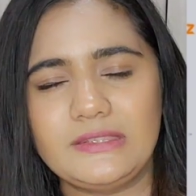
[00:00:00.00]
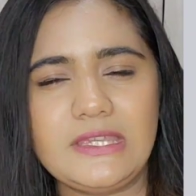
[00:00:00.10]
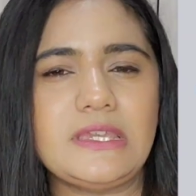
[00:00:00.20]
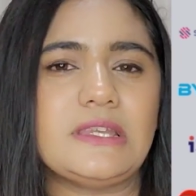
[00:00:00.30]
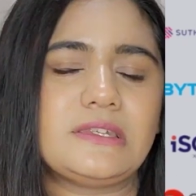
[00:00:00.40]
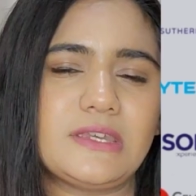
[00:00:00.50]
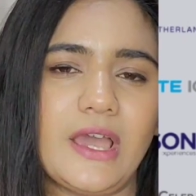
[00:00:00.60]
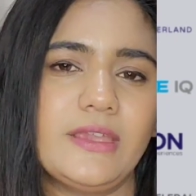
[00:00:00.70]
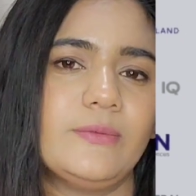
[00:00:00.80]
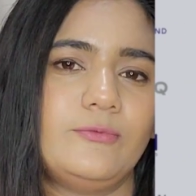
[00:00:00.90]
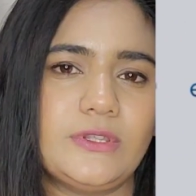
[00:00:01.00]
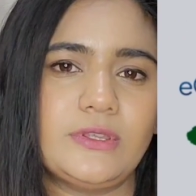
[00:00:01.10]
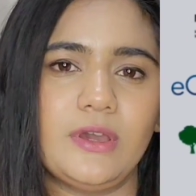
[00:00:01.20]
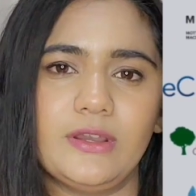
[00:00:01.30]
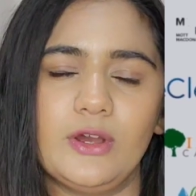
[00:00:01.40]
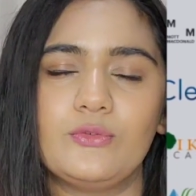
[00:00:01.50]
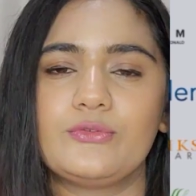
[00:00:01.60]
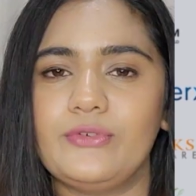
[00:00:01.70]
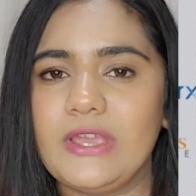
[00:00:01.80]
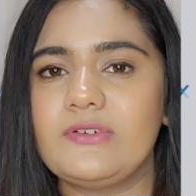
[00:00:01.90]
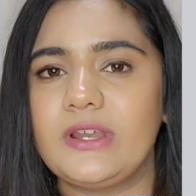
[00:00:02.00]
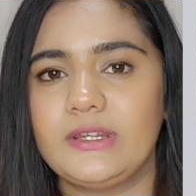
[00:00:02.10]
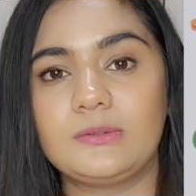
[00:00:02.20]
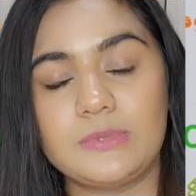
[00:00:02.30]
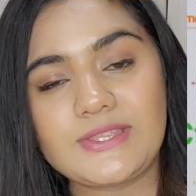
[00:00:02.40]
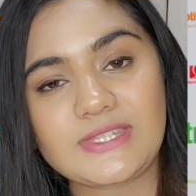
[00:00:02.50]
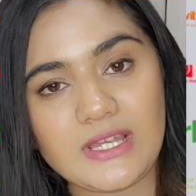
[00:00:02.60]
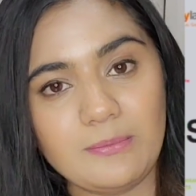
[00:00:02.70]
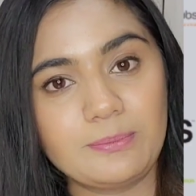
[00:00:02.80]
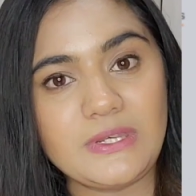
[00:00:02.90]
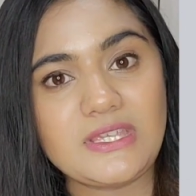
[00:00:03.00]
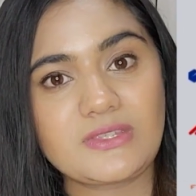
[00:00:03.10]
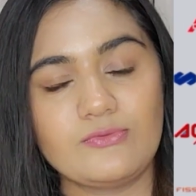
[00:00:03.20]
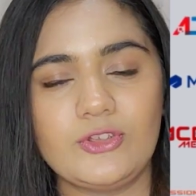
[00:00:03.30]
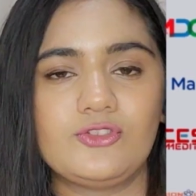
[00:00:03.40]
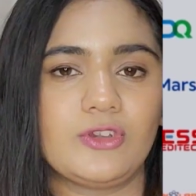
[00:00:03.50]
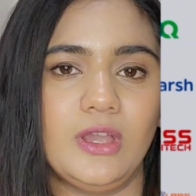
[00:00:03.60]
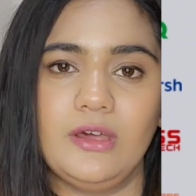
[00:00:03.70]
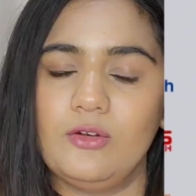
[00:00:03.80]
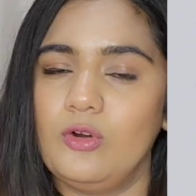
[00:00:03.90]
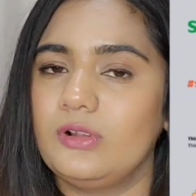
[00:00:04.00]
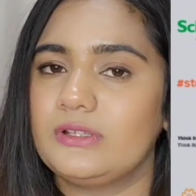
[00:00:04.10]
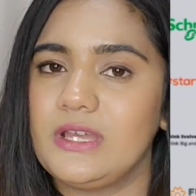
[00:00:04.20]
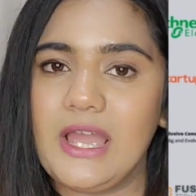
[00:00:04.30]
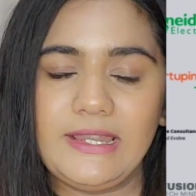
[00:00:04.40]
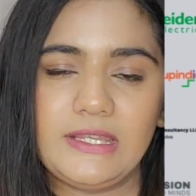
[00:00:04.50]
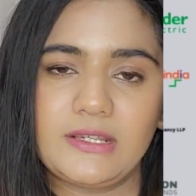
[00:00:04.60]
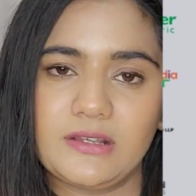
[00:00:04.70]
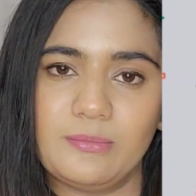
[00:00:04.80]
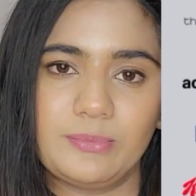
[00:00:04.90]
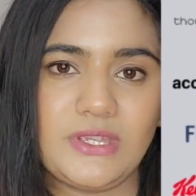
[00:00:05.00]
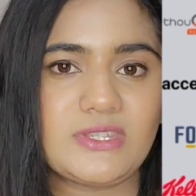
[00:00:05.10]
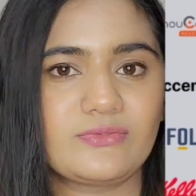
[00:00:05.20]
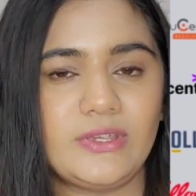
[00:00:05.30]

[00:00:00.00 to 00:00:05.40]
They tie up with around 500 plus companies, which are all the high-tech companies,